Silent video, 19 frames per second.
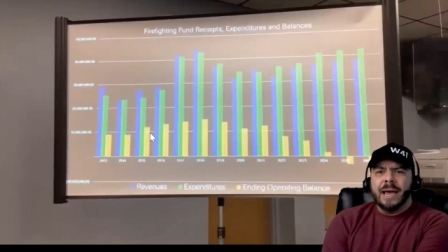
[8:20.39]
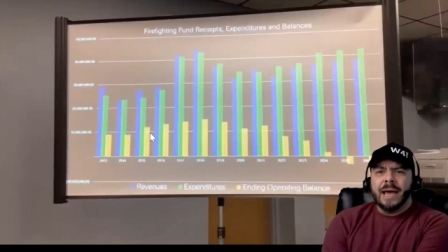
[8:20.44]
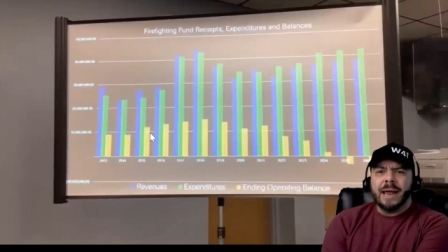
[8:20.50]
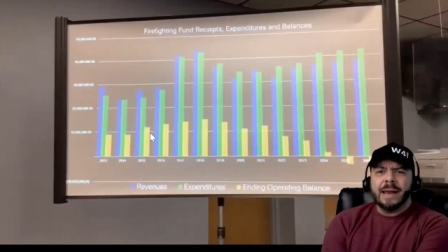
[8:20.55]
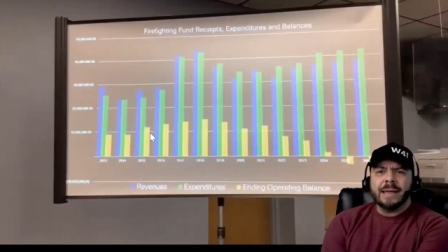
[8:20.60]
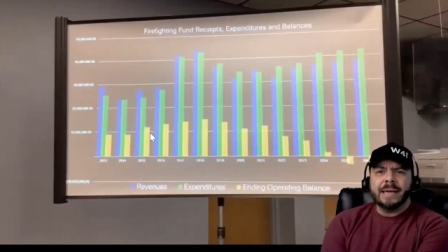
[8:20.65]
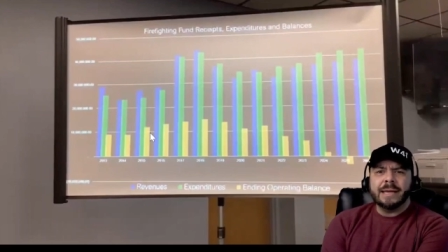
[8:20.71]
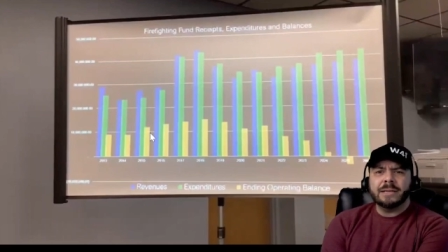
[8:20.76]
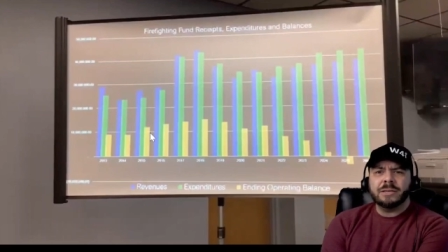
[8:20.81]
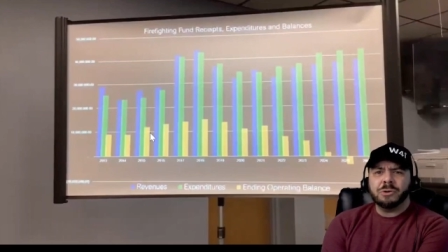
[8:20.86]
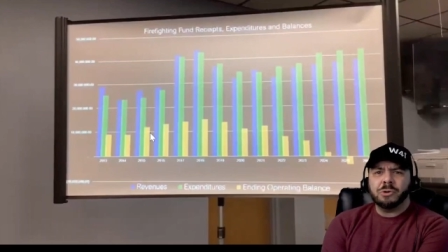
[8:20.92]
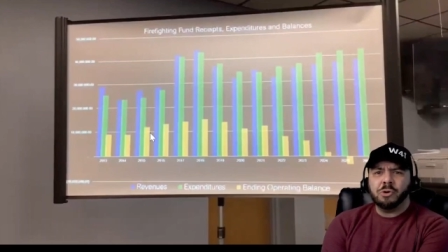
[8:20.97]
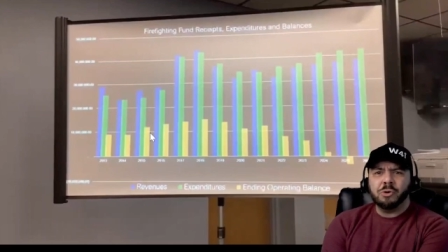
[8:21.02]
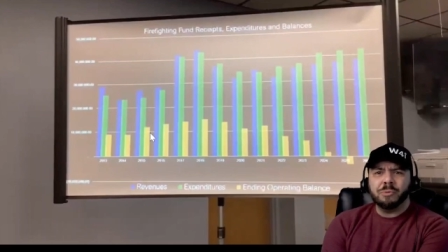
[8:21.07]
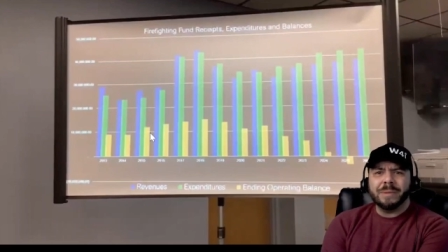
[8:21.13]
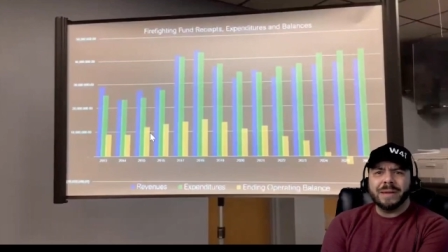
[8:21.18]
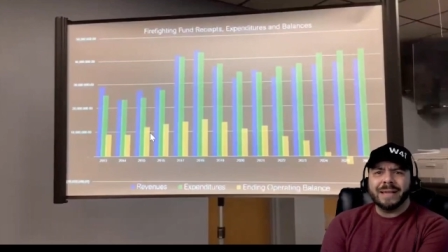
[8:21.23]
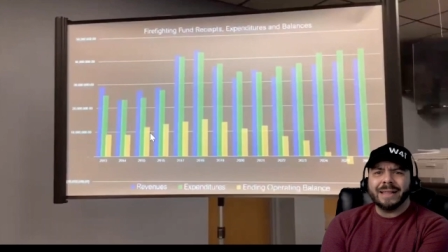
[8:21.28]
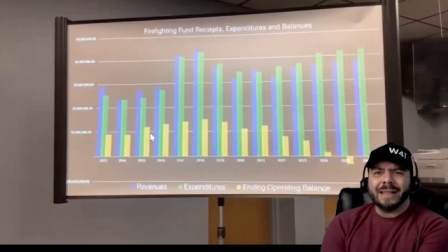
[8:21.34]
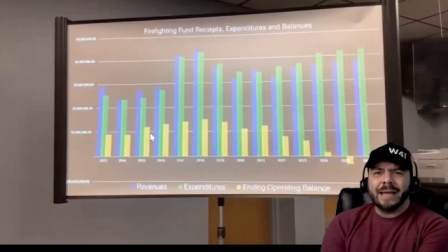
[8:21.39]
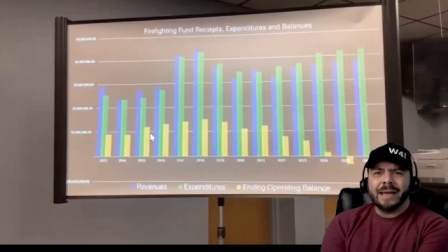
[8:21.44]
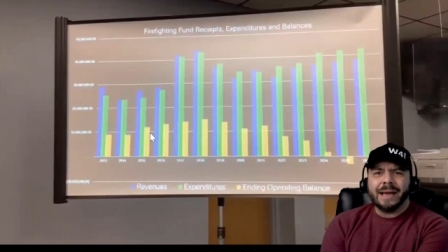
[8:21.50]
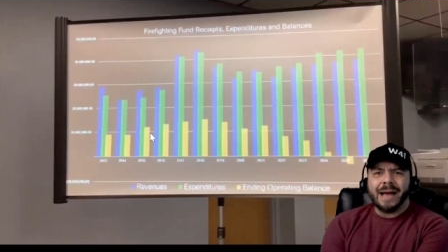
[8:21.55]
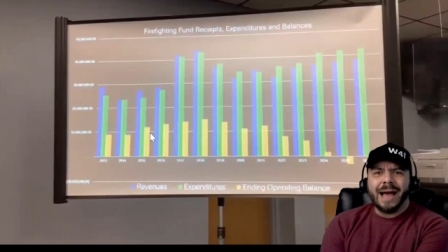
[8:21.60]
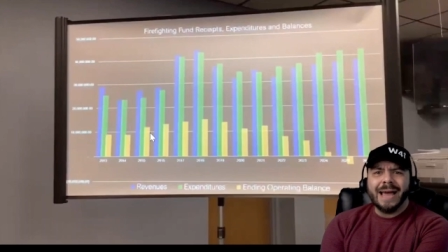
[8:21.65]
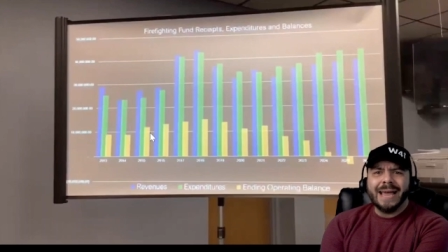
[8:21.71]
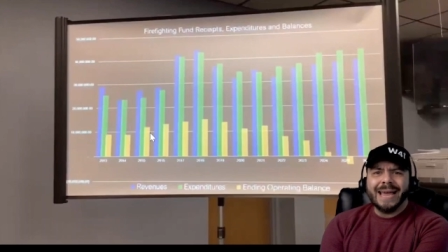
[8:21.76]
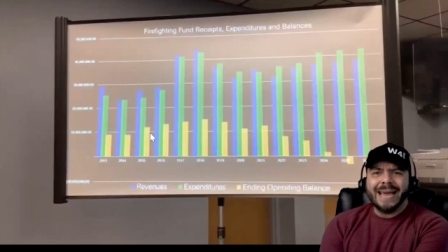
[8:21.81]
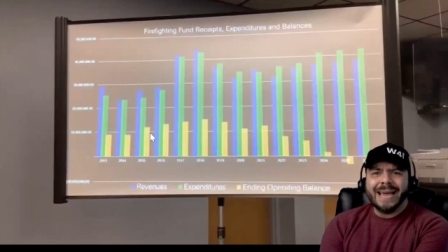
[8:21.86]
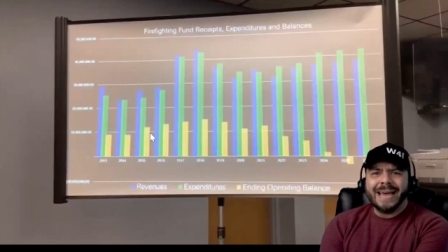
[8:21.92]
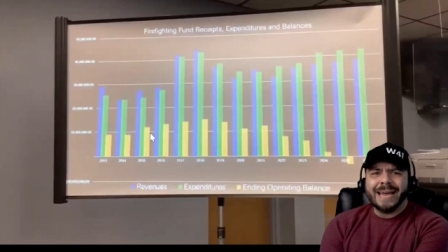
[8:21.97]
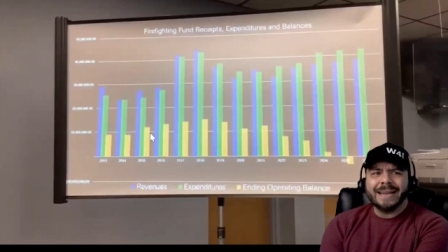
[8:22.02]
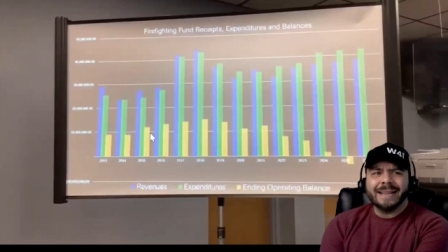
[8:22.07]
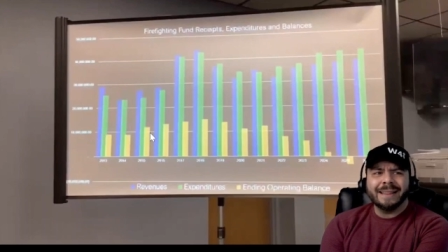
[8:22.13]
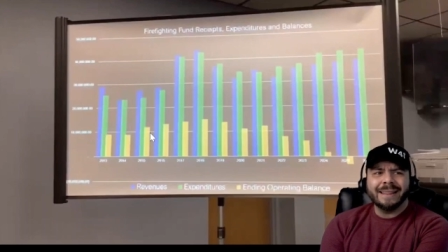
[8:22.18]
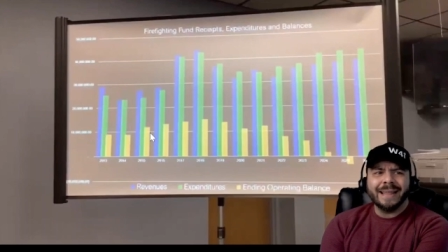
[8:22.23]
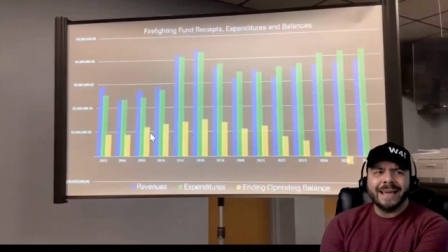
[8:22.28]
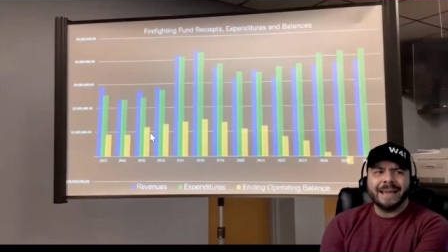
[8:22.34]
and he told me, he's like, I
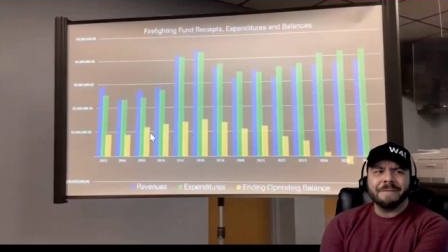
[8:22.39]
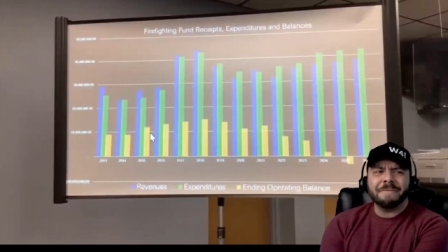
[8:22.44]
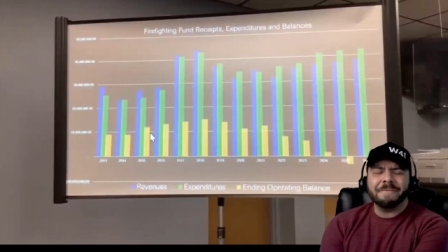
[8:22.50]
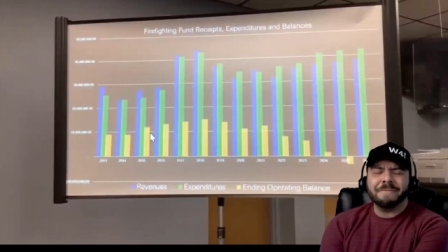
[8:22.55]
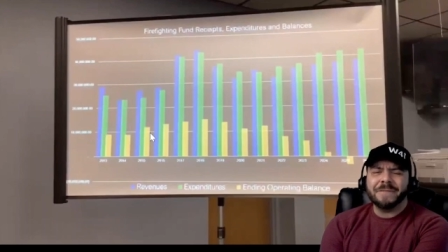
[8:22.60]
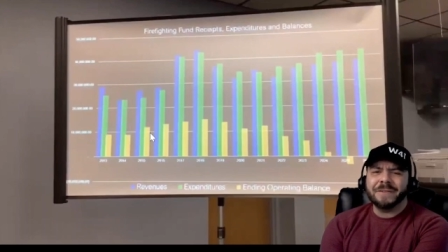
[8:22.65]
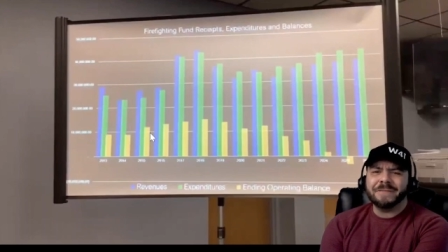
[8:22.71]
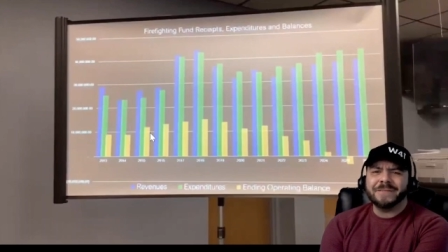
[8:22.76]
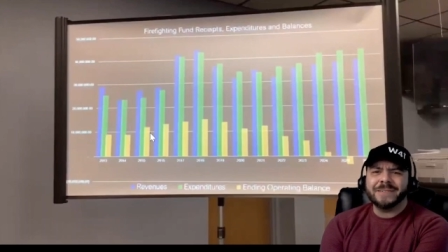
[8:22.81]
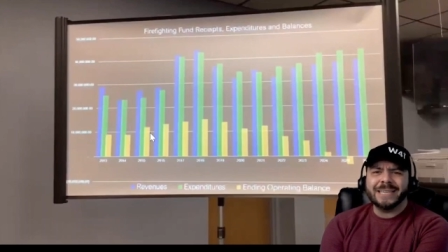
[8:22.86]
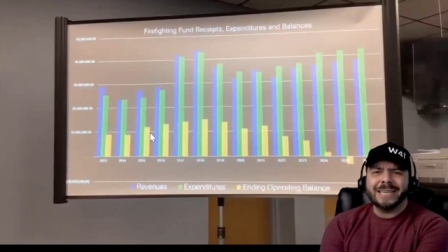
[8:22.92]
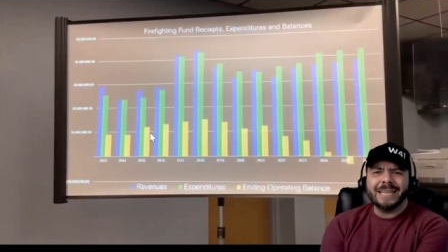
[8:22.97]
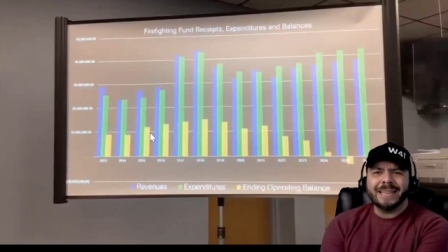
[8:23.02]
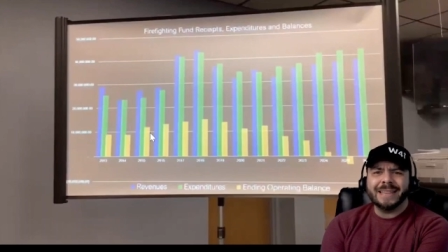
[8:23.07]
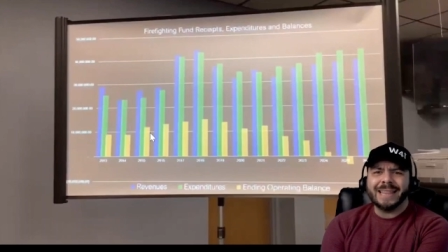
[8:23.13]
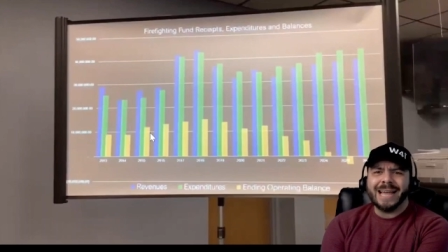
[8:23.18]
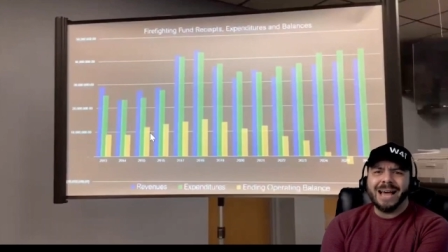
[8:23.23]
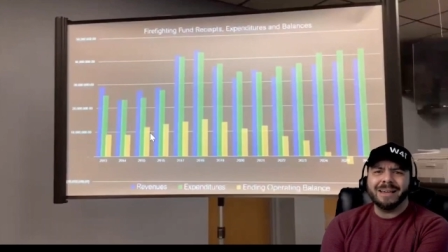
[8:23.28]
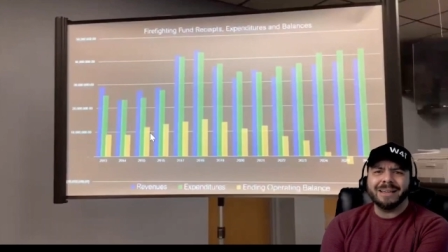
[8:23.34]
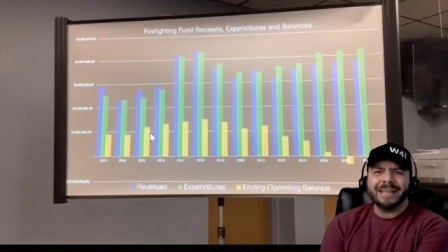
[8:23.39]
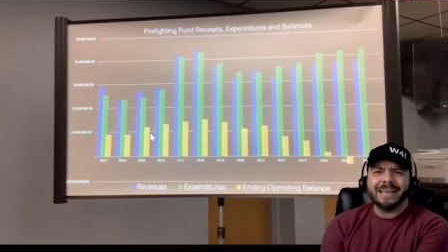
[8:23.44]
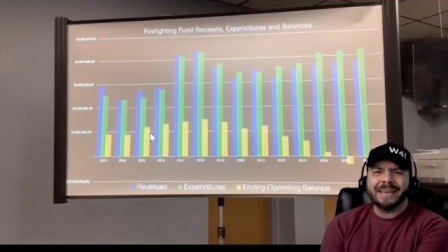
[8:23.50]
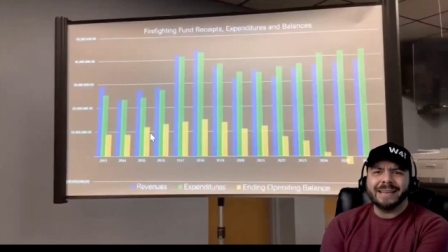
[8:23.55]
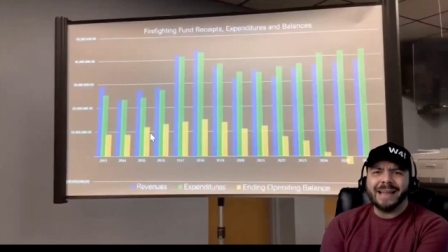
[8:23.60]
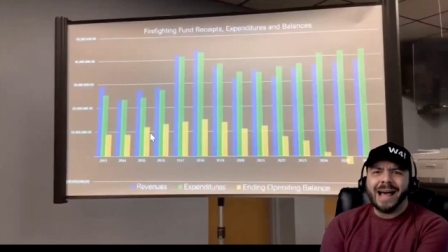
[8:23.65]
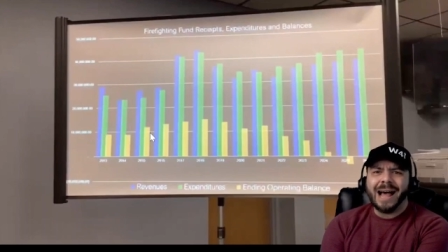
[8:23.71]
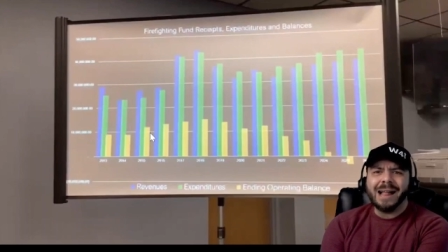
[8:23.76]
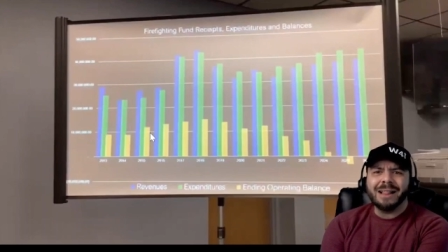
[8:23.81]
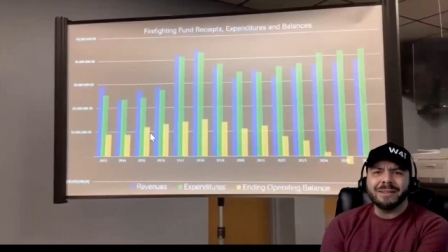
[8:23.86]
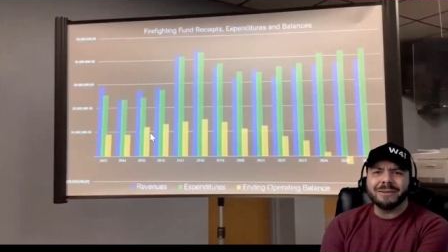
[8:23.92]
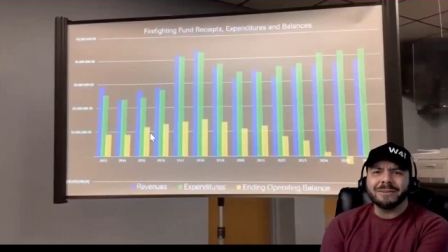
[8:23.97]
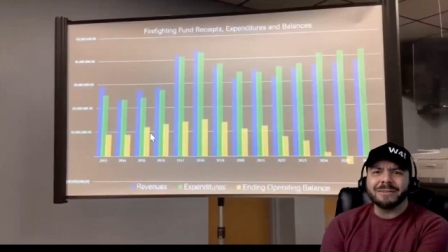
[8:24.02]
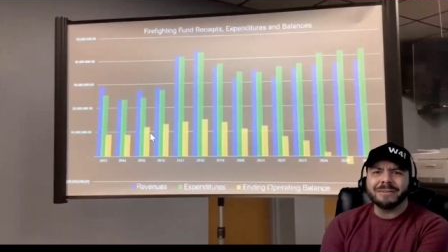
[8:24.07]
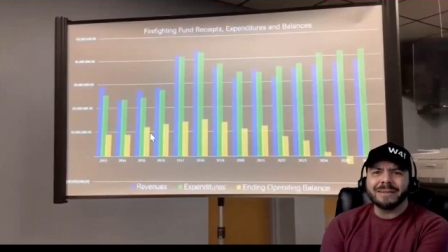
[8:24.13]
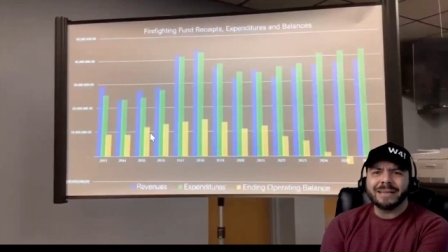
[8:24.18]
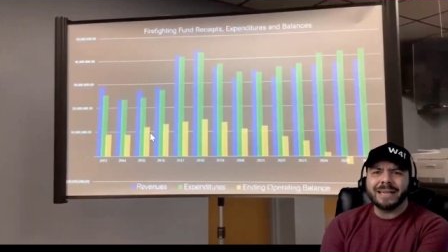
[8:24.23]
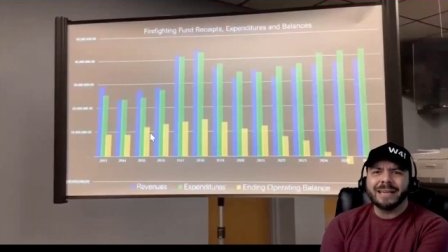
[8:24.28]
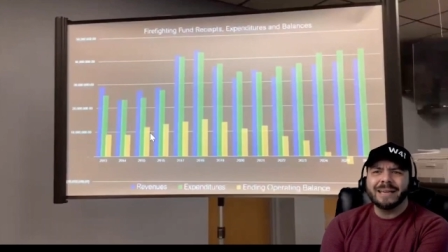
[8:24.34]
had like
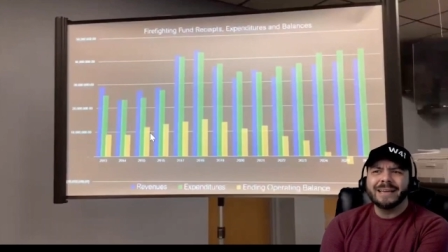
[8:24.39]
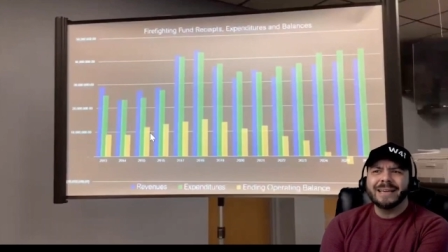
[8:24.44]
$15,000